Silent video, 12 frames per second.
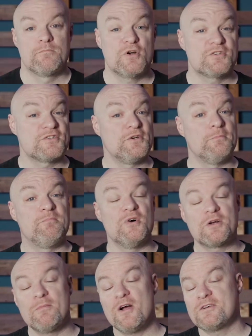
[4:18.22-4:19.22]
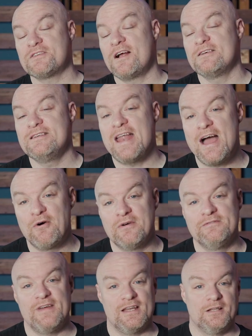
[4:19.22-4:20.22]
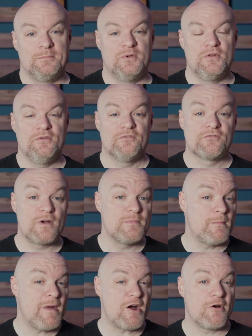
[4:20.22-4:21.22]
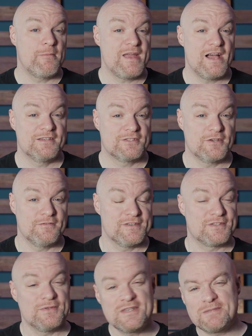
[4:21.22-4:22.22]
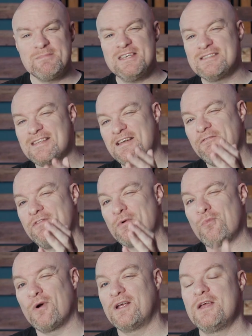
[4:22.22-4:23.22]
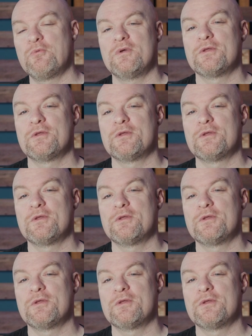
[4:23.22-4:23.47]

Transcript: Personal bookmarks are now available from the Power BI service. So this means that if you're working